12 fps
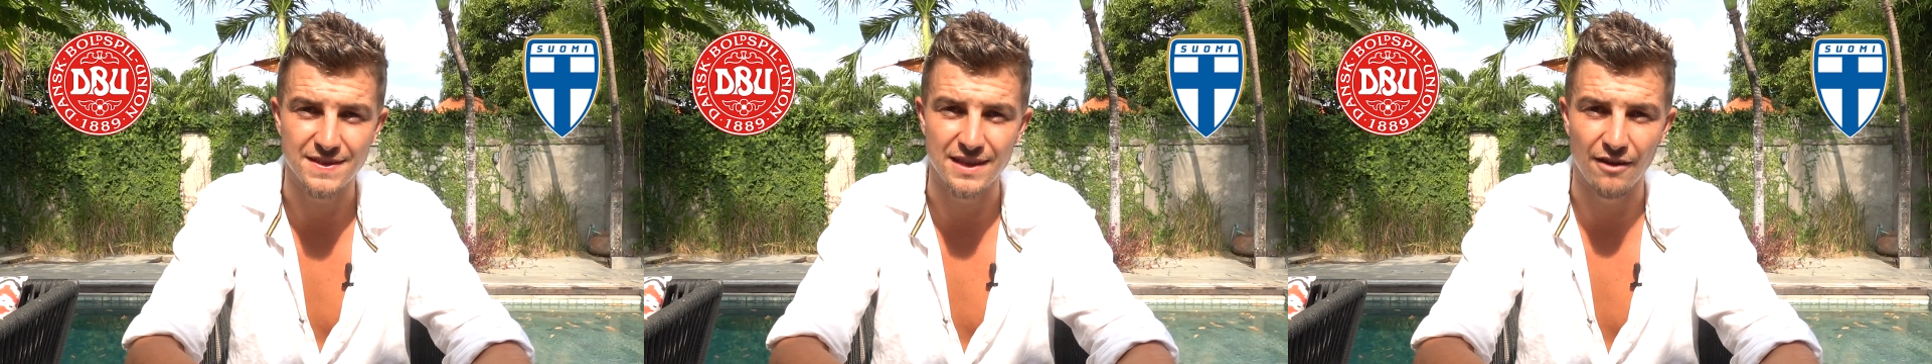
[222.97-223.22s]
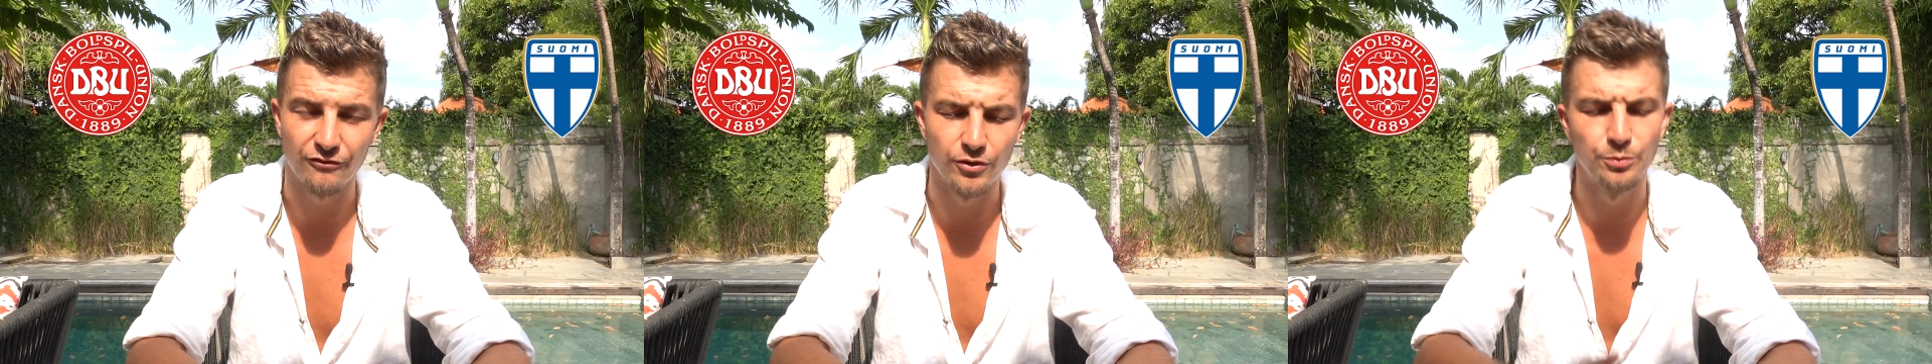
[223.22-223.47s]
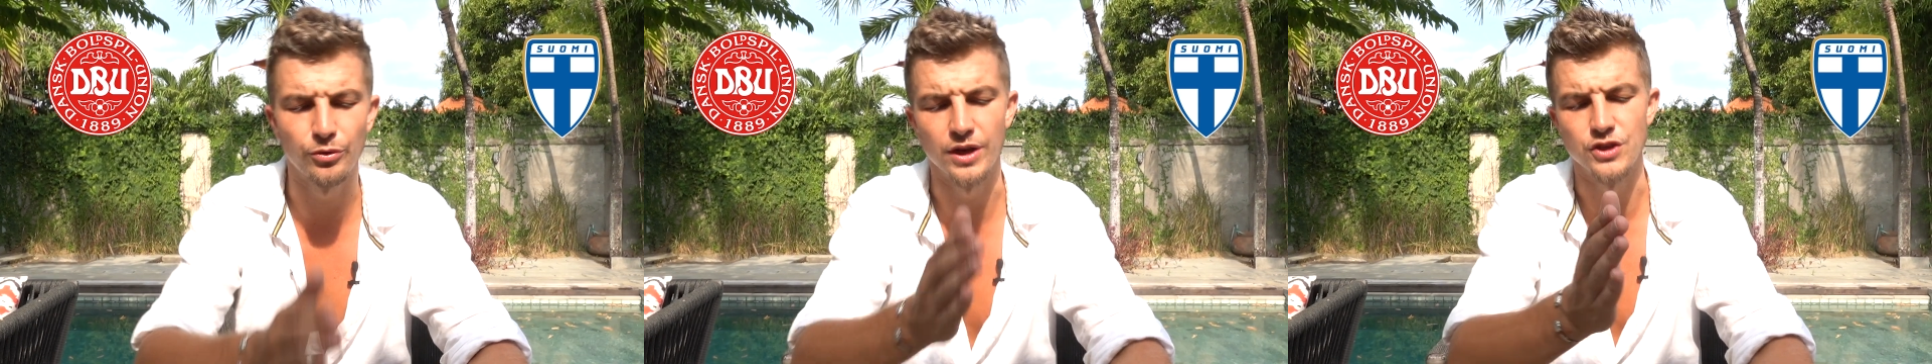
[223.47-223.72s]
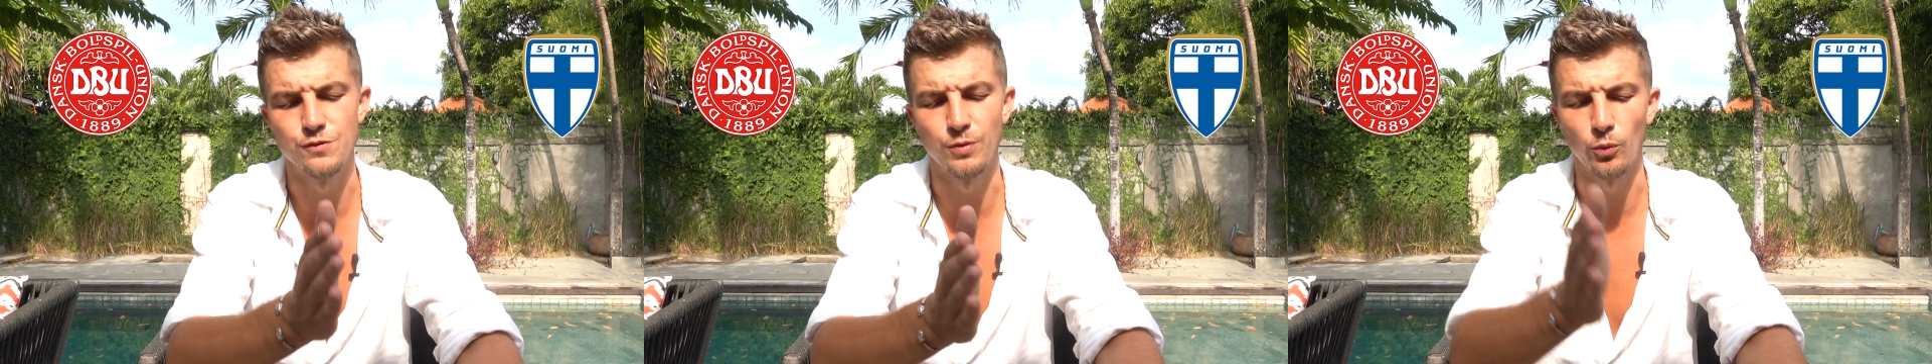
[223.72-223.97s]
Stamford
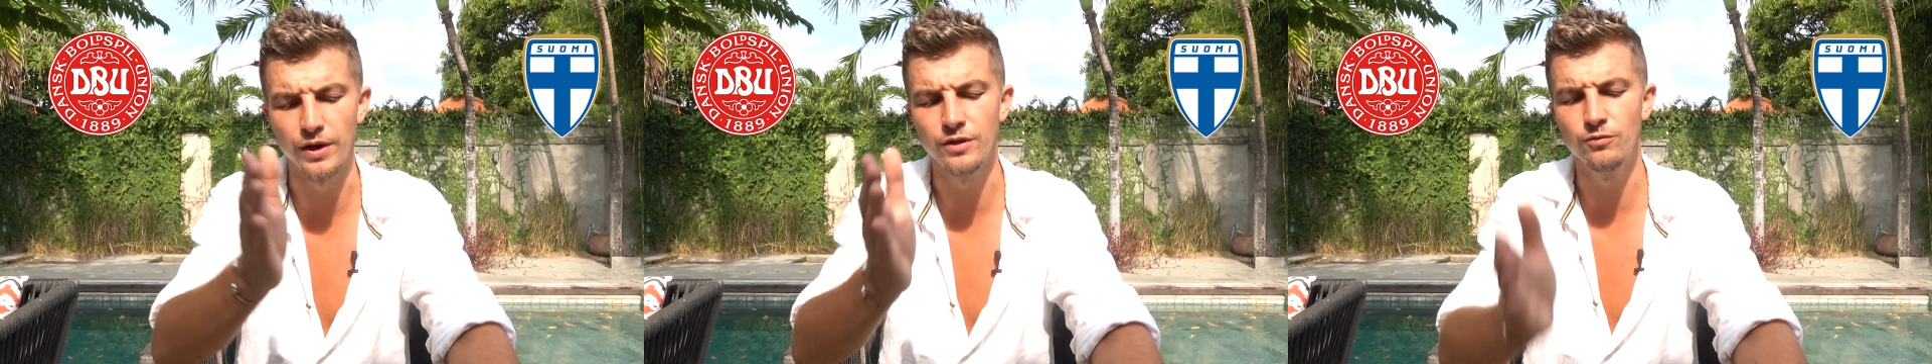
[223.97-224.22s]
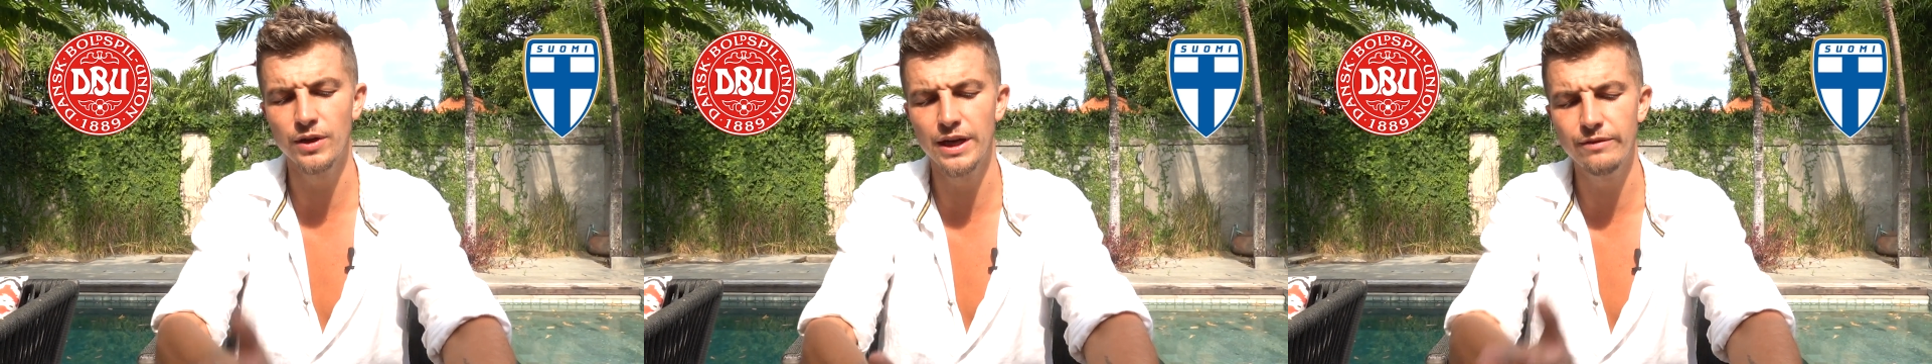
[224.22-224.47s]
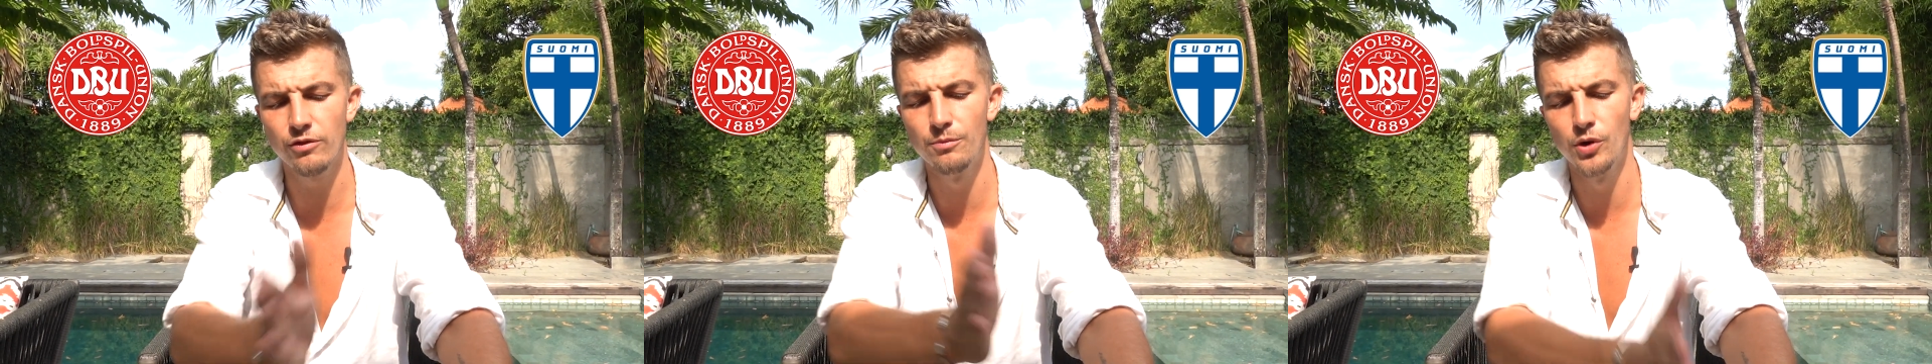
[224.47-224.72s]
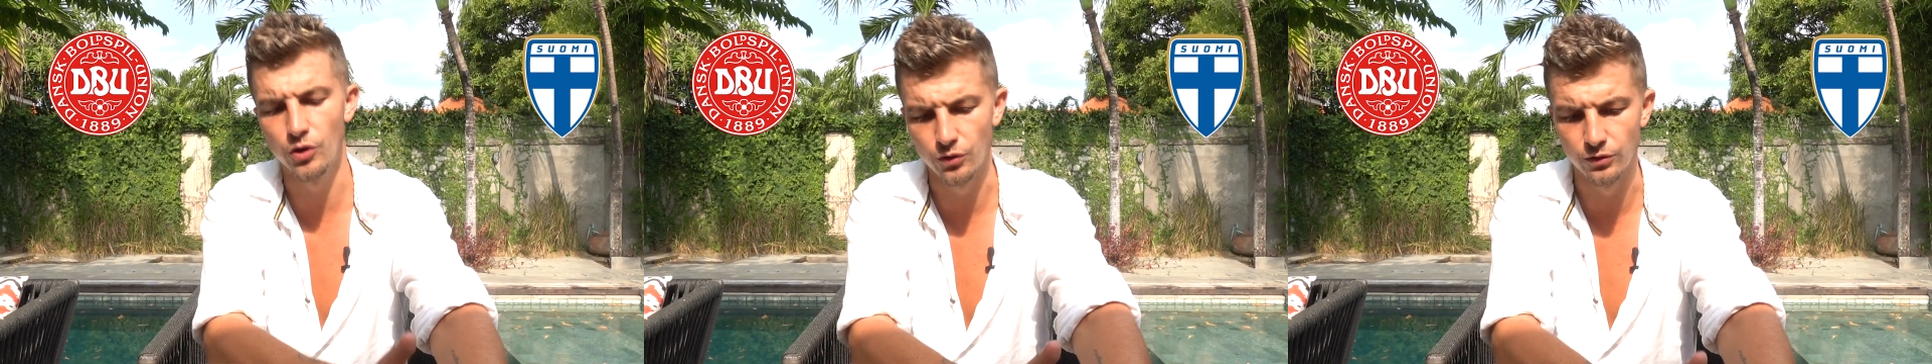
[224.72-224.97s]
Bridge. But when you really
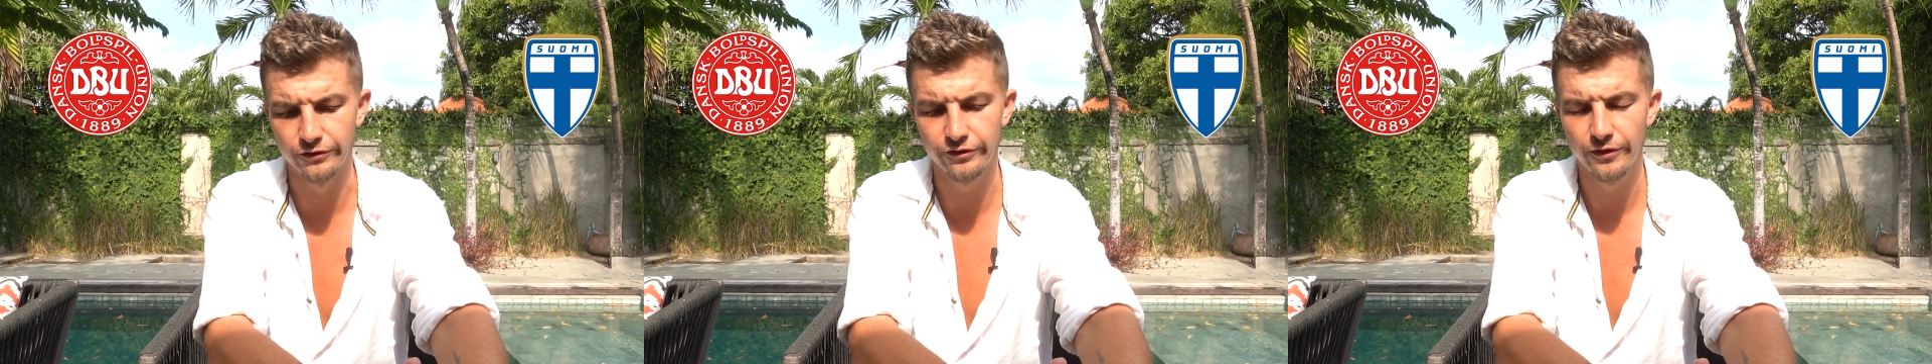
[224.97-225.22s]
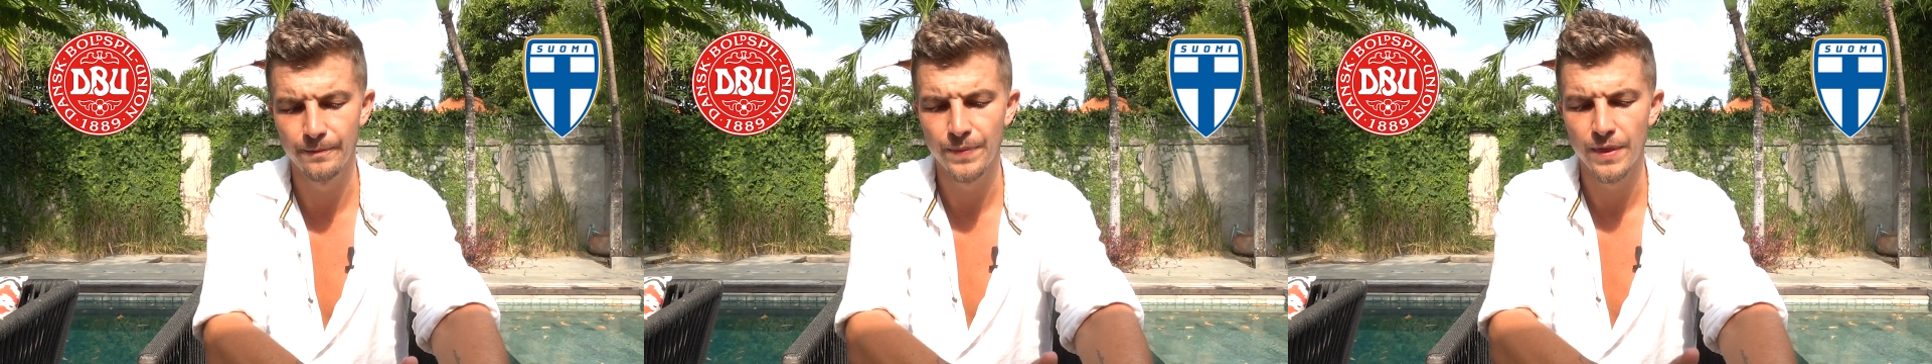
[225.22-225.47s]
remove